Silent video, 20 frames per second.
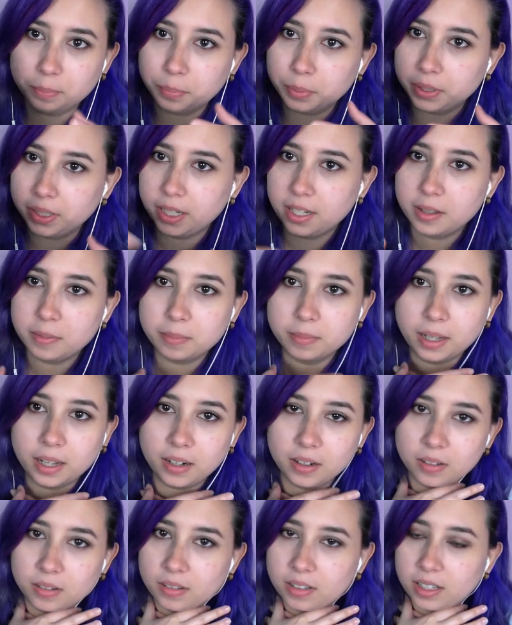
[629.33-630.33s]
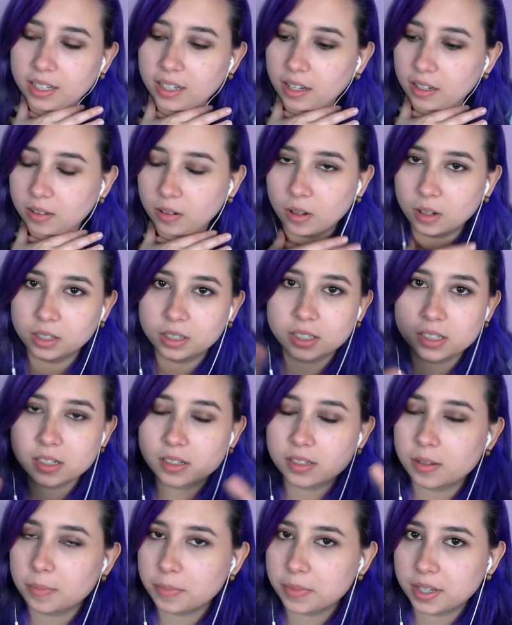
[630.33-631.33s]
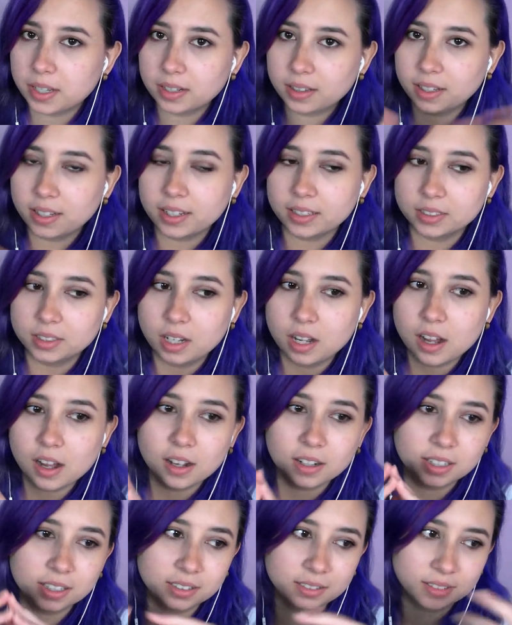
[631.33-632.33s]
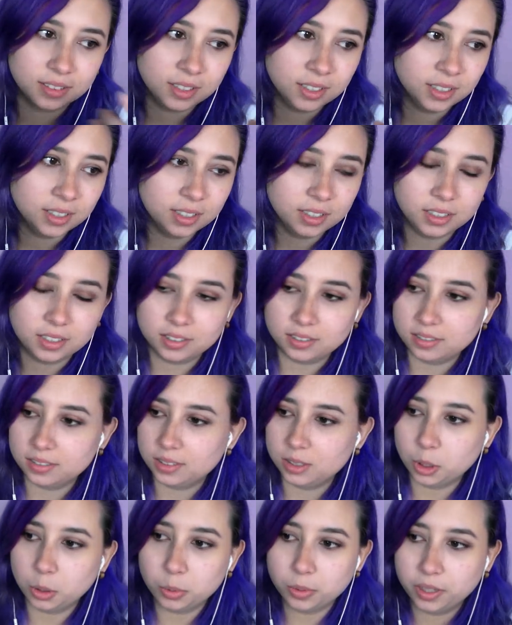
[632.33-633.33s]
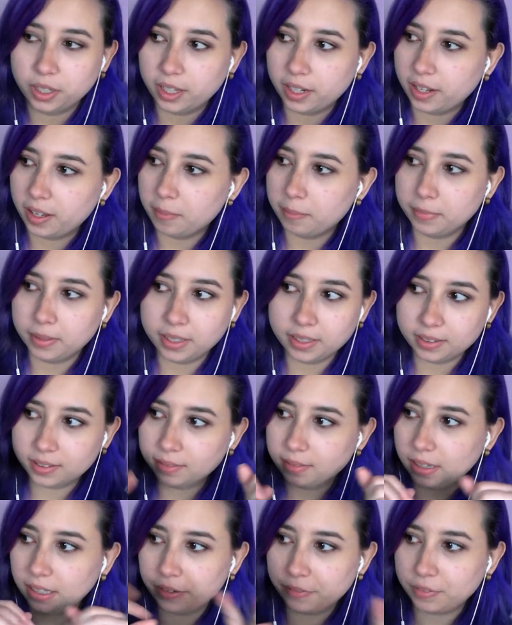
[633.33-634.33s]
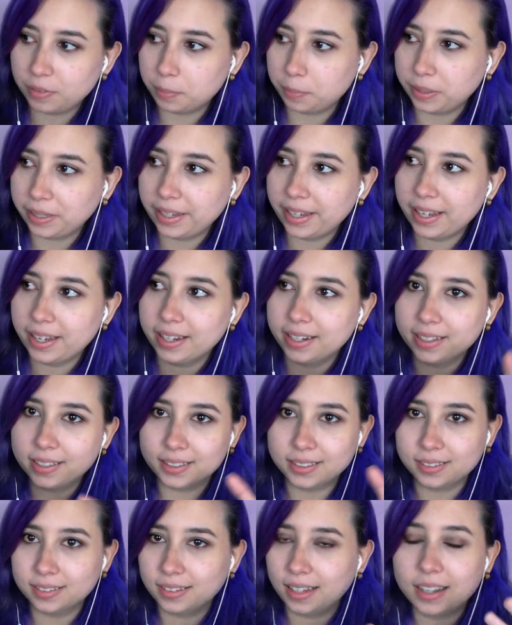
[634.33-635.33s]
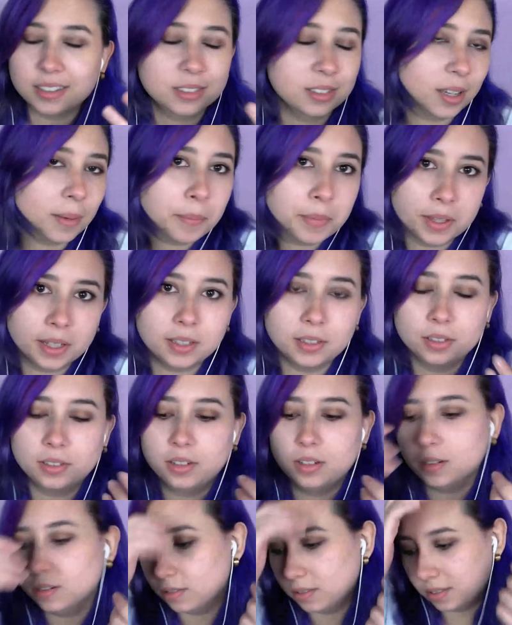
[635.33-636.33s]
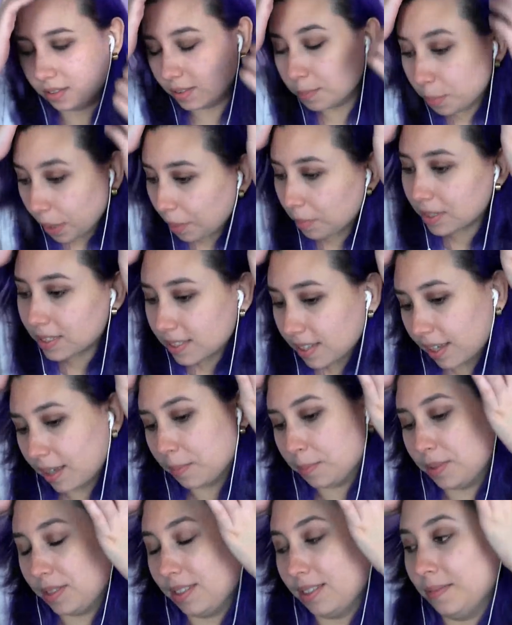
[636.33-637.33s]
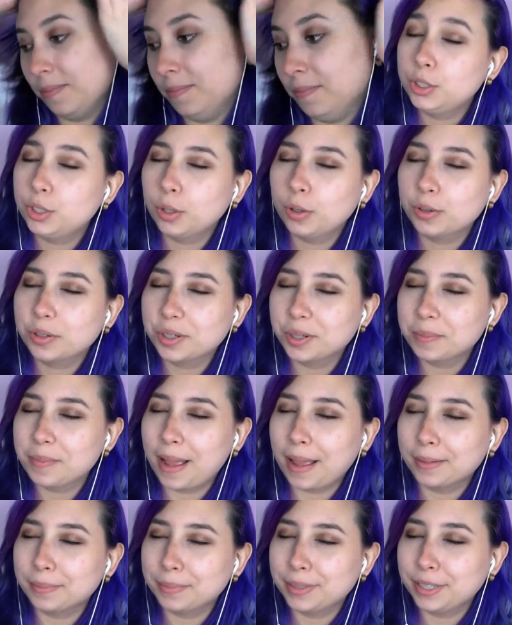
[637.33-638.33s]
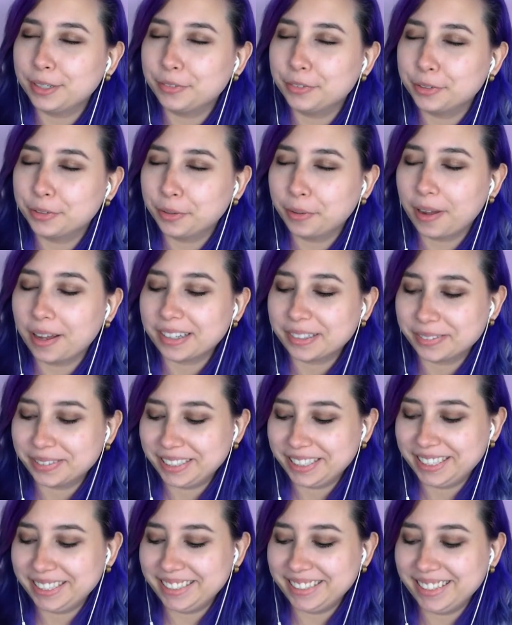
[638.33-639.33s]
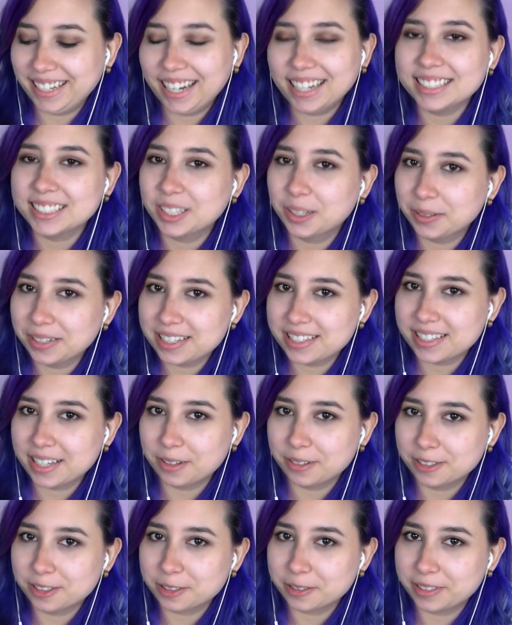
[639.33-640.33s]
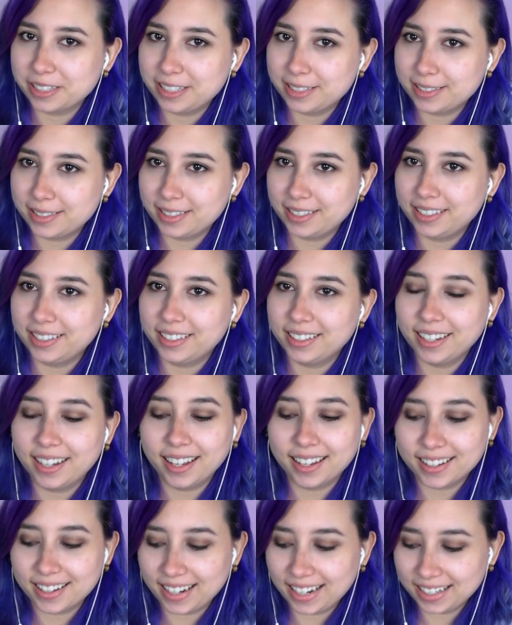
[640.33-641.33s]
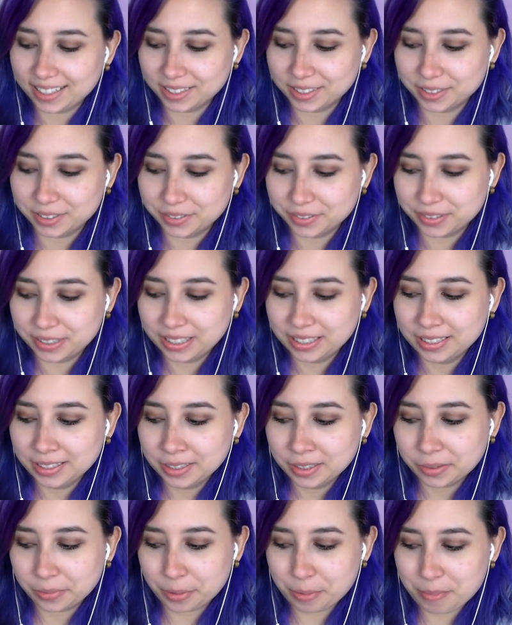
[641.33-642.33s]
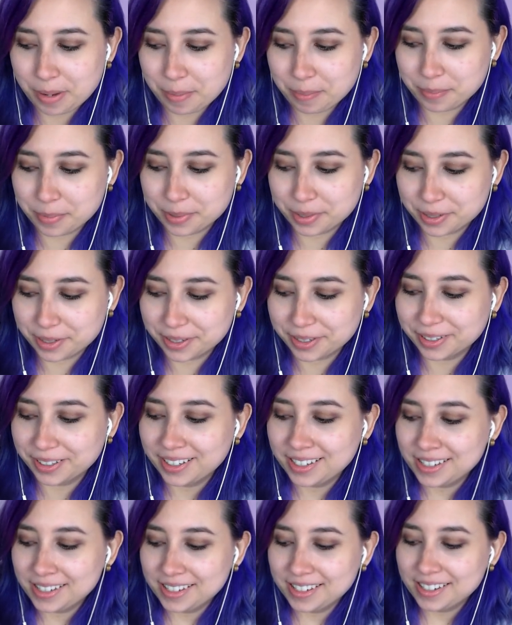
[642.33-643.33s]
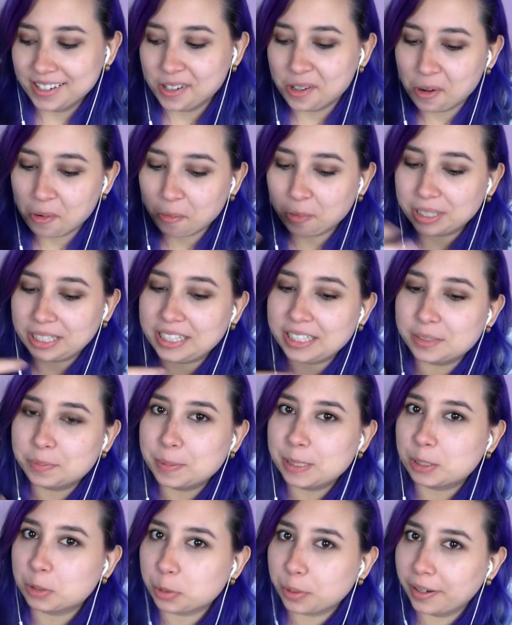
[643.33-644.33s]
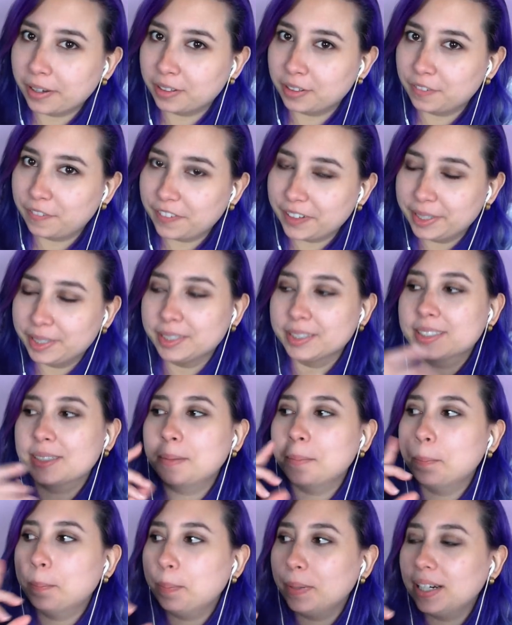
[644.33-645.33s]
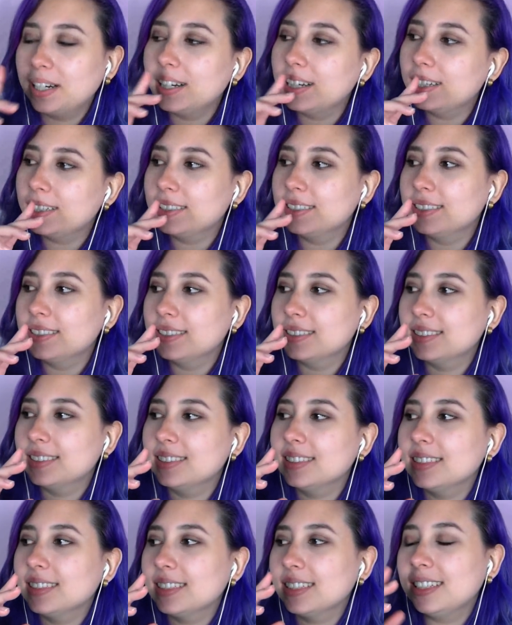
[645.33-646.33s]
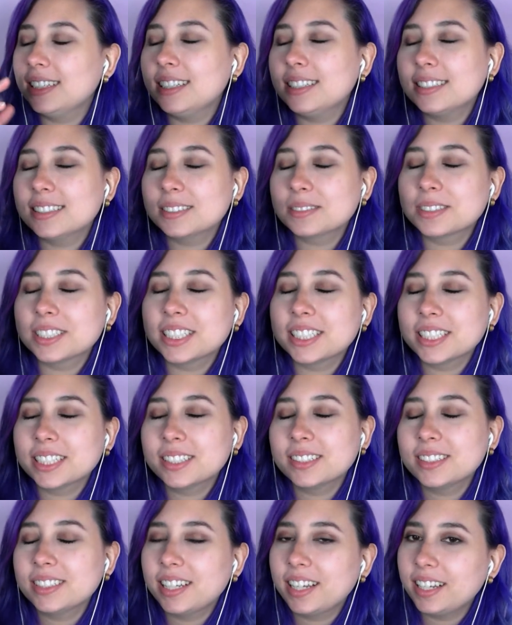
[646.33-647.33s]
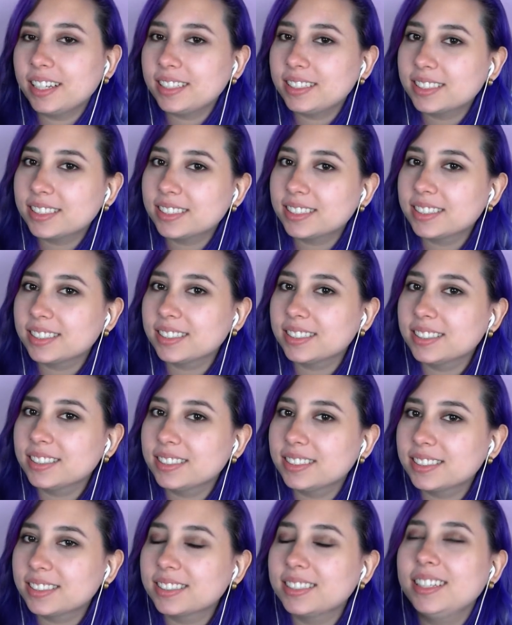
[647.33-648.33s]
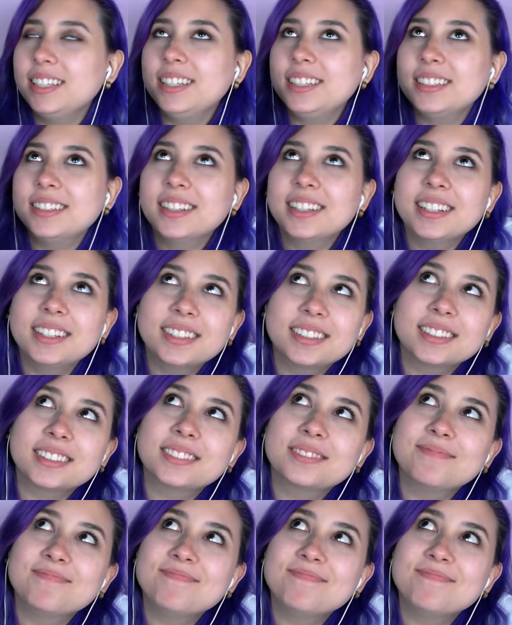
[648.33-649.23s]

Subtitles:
put him, I don't know, like a collar or something, like a dog, and don't let him leave the plane and something, you know, baby steps. Don't come at me if you don't agree. I know it sounds crazy. I kind of remember what his betrayal felt, but he's a really good agent. He, like,